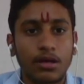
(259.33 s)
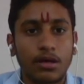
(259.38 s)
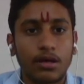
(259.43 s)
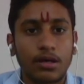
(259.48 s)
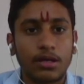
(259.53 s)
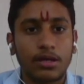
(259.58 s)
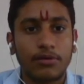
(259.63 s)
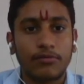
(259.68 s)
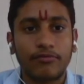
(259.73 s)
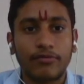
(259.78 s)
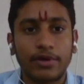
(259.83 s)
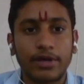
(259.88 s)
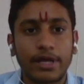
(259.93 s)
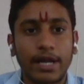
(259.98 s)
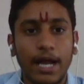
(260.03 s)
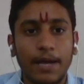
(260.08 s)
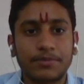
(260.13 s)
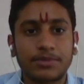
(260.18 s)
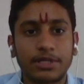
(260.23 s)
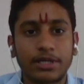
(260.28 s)
if he
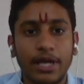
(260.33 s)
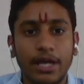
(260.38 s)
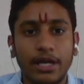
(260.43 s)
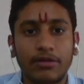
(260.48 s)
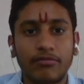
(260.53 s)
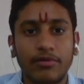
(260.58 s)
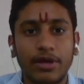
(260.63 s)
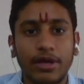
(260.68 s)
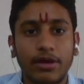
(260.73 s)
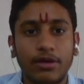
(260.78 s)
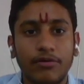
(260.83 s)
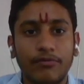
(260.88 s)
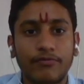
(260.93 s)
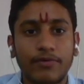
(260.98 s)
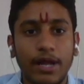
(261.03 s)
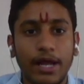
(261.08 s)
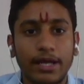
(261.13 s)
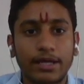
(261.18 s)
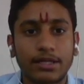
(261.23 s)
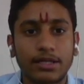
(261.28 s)
grabs it anyway of
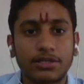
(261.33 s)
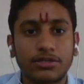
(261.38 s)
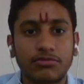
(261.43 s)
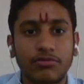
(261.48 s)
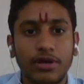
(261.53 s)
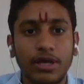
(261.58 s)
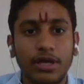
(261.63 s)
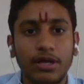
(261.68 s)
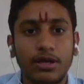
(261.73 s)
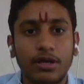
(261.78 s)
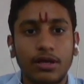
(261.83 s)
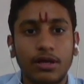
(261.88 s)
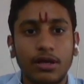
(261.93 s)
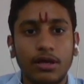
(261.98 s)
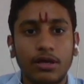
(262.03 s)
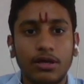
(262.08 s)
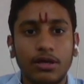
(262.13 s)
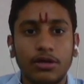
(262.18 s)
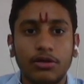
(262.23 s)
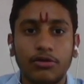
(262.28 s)
like this way,
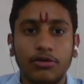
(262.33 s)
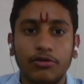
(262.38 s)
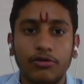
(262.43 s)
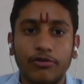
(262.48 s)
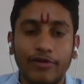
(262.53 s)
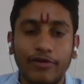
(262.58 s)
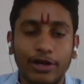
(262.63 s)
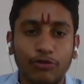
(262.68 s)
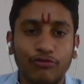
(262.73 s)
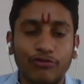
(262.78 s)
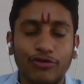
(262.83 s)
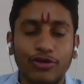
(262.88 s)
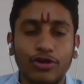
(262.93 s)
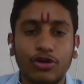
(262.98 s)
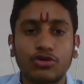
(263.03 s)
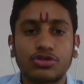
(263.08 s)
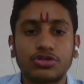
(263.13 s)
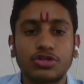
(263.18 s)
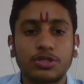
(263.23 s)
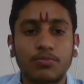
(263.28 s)
even if you lose
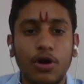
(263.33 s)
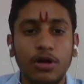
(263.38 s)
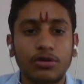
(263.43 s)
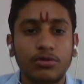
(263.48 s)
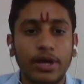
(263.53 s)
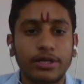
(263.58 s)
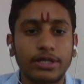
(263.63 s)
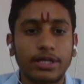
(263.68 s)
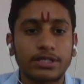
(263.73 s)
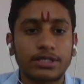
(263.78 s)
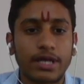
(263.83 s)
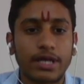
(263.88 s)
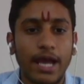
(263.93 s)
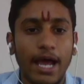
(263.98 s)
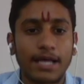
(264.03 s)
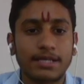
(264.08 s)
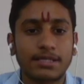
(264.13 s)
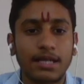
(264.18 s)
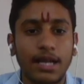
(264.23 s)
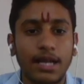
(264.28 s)
this pawn, you can just
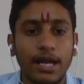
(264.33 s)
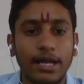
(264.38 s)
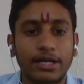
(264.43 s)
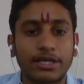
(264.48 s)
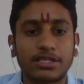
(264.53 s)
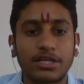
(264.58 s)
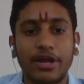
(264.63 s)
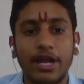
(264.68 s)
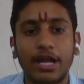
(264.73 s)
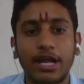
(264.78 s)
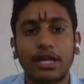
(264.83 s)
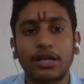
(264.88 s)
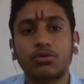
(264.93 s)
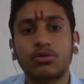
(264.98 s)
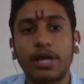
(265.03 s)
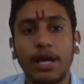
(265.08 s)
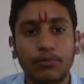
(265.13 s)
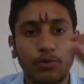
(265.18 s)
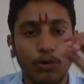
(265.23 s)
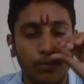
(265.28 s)
catch it, and it's a really good
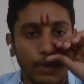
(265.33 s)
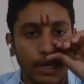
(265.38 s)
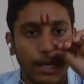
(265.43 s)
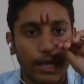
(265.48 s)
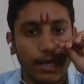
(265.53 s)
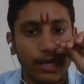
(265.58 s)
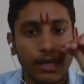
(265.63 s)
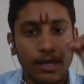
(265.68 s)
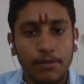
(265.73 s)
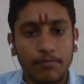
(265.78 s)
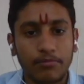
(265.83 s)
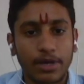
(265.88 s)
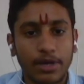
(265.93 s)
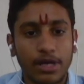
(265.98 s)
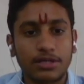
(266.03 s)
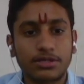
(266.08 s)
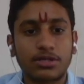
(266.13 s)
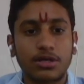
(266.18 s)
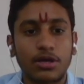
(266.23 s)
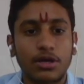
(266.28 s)
game to play,
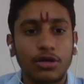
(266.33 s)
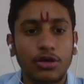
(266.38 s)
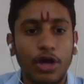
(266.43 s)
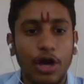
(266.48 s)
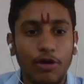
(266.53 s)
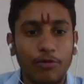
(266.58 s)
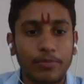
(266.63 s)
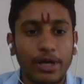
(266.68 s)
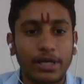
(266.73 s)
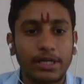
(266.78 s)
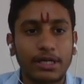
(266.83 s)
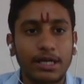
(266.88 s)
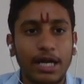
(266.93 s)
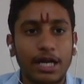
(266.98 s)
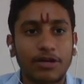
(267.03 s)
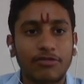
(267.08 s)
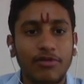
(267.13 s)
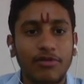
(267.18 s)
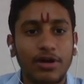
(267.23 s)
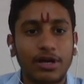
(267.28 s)
because you have material
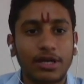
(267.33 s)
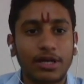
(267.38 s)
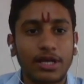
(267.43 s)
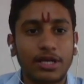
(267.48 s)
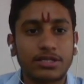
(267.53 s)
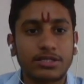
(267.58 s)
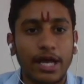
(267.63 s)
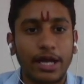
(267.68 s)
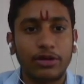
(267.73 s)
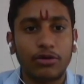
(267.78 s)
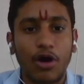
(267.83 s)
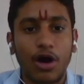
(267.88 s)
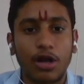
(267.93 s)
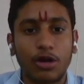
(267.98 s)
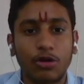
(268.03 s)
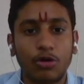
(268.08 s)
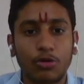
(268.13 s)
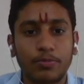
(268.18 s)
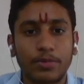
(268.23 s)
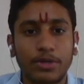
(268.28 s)
advantage and all
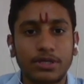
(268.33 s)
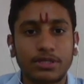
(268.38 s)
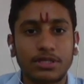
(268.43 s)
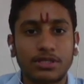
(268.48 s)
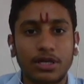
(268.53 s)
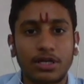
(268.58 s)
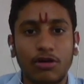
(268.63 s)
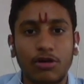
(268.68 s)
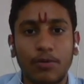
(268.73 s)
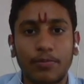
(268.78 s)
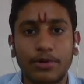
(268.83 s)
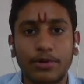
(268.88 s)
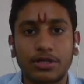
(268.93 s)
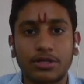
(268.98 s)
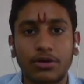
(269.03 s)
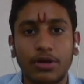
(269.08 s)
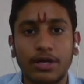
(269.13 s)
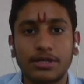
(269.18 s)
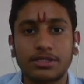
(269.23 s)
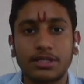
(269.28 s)
your pieces are developed.
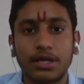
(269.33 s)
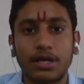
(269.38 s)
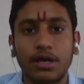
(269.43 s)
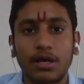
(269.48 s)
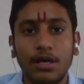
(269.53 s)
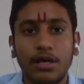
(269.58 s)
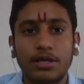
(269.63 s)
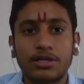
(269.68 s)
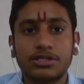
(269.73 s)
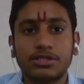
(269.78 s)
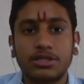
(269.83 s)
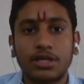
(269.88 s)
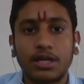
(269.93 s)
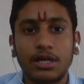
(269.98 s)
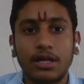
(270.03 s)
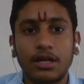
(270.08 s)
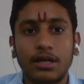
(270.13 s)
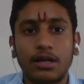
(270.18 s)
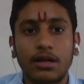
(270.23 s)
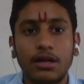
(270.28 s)
You can see
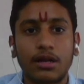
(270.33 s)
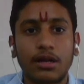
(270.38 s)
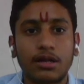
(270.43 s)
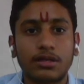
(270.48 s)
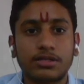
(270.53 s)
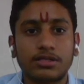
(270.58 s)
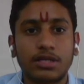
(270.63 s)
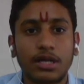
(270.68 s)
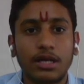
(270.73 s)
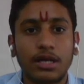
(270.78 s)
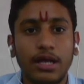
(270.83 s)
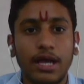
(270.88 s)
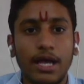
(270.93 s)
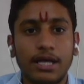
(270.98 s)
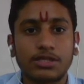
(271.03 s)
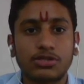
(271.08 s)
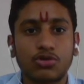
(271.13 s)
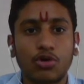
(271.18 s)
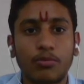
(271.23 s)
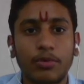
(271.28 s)
still he
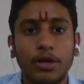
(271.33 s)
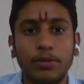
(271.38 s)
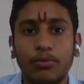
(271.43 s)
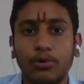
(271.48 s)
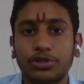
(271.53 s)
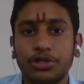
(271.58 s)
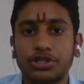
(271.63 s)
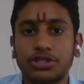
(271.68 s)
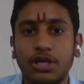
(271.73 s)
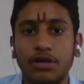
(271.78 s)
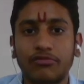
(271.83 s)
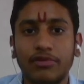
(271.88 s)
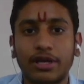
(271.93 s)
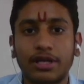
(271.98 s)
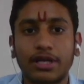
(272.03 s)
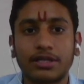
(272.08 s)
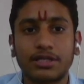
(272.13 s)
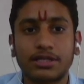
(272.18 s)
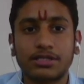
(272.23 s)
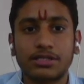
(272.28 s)
has so many positional
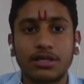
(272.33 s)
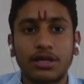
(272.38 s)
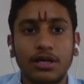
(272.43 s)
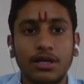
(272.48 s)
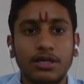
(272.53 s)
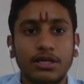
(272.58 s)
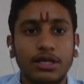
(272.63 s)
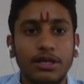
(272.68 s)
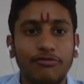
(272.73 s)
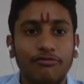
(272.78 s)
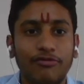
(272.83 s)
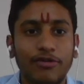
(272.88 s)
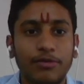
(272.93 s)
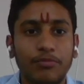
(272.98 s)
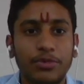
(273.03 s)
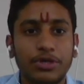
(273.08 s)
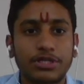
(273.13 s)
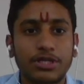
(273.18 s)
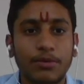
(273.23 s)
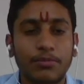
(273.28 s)
weaknesses. If he
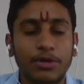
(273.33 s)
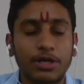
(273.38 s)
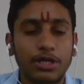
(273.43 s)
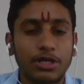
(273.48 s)
bishop,